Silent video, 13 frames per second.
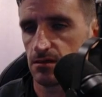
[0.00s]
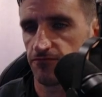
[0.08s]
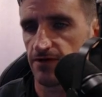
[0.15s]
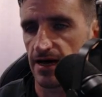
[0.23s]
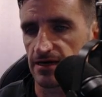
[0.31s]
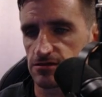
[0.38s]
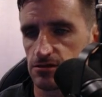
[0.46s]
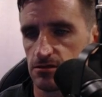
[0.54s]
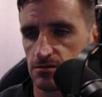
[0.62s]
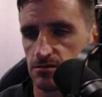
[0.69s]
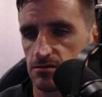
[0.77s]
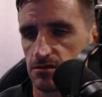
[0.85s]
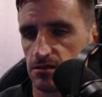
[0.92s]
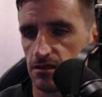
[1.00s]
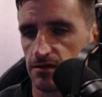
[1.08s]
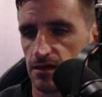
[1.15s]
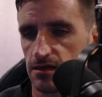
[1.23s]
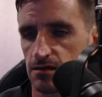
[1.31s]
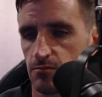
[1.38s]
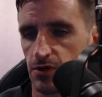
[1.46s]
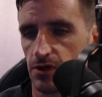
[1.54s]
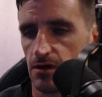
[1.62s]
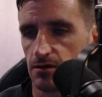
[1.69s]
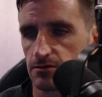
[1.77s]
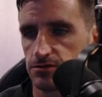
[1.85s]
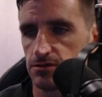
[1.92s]
factions that they can
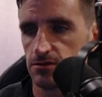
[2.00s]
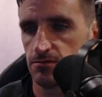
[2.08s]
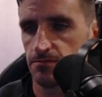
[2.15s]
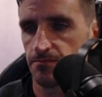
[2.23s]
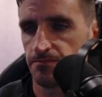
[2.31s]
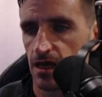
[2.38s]
belong to.